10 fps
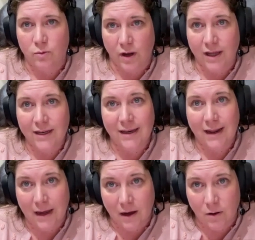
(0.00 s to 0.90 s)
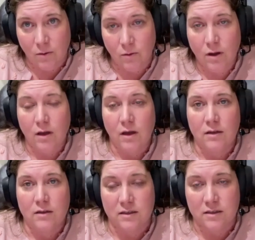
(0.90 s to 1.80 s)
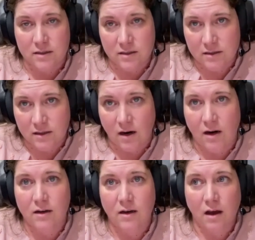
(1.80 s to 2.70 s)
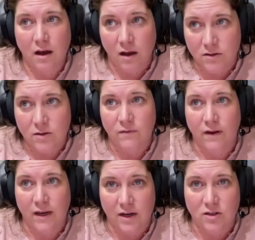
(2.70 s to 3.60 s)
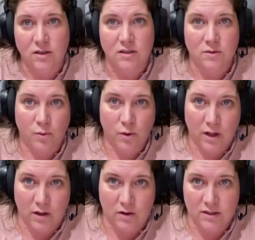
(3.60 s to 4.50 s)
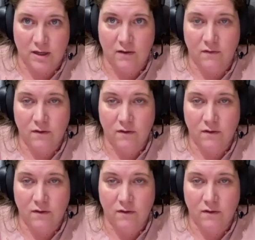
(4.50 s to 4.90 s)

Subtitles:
right now to start also financially supporting yourself.